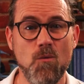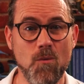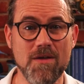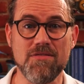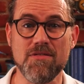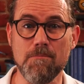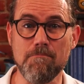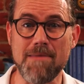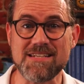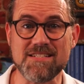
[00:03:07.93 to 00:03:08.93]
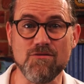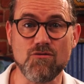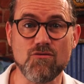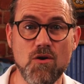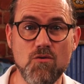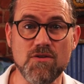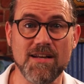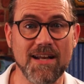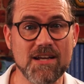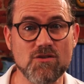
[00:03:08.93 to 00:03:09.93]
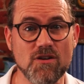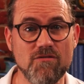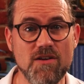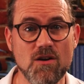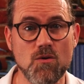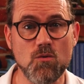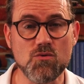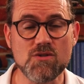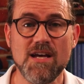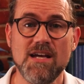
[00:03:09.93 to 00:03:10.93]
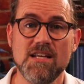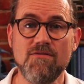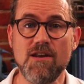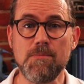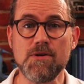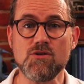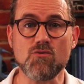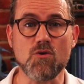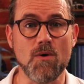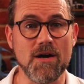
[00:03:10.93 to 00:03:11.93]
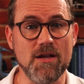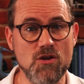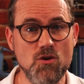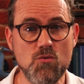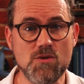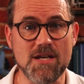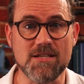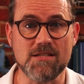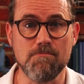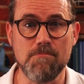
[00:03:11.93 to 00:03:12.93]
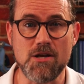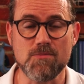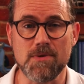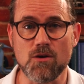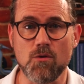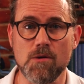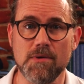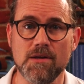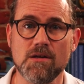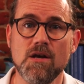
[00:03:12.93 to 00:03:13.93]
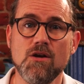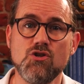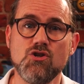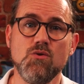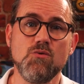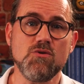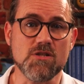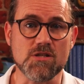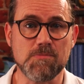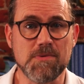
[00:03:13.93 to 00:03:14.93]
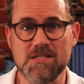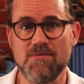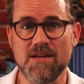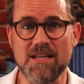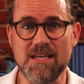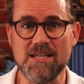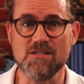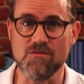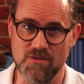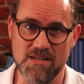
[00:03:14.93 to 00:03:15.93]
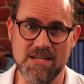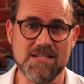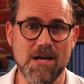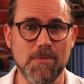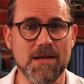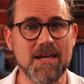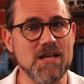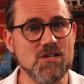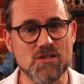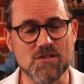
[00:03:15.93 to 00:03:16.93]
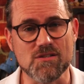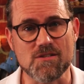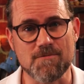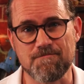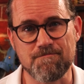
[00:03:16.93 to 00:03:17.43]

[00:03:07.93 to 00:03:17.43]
With the massive growth in electric vehicles, developers require new test and measurement equipment tuned to the specific needs of these applications.